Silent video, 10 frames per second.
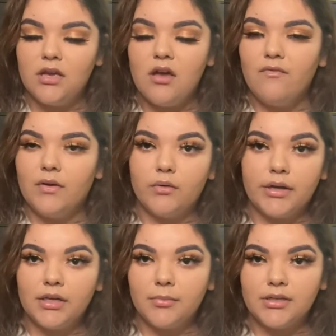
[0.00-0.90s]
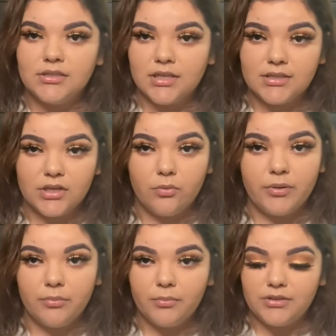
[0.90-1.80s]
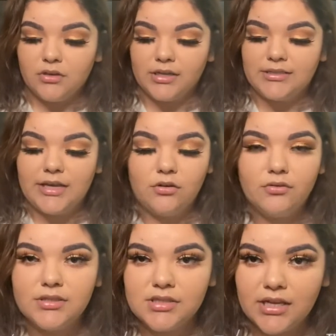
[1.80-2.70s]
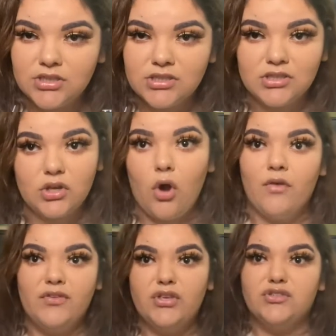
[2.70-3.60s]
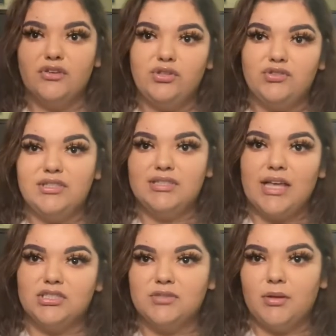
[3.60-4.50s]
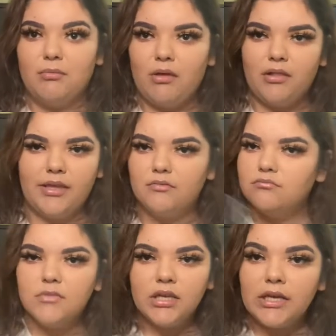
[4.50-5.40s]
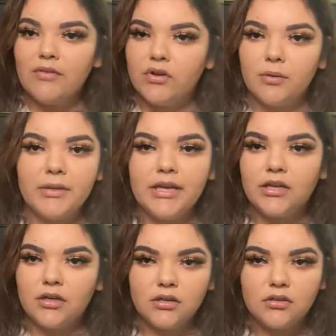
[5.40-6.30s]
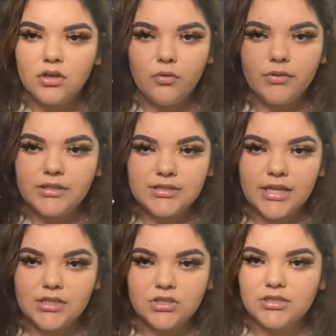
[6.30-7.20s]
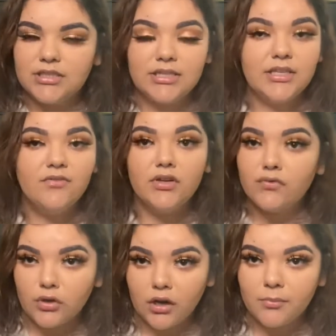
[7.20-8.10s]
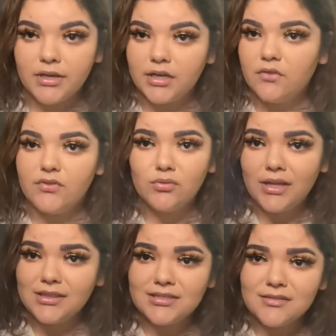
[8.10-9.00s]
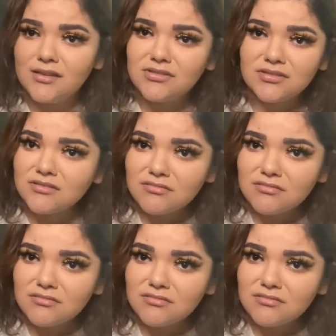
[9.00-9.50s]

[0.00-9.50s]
Fuck what anybody says. I know people be talking down on these lashes because, oh, if he still uses these lashes, blah blah. Like if you're a beginner, go with these lashes. And even if you're not a beginner, if you like these lashes,